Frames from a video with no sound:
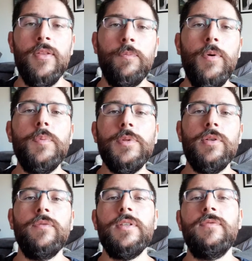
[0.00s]
The
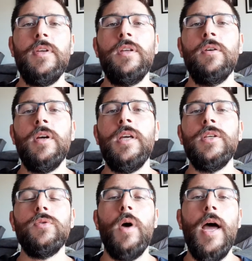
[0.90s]
purpose of this video
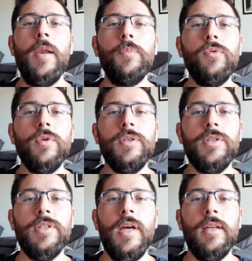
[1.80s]
is to help you to
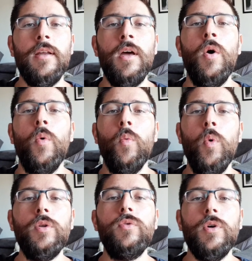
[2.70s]
understand
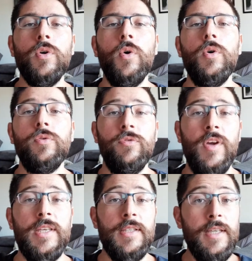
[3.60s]
what you are going to
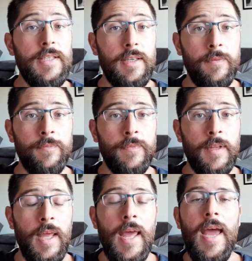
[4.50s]
face in Italy
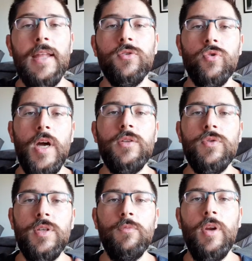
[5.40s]
and try
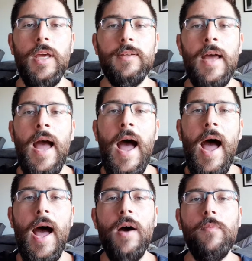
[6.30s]
to simulate
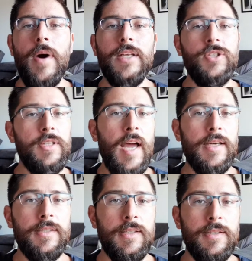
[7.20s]
how much
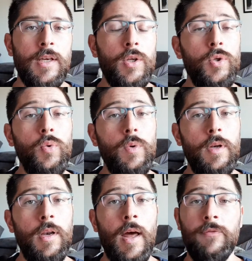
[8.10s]
taxes you
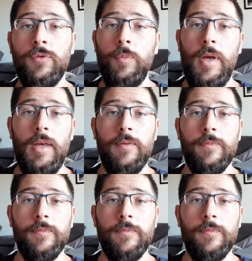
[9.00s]
will have to pay.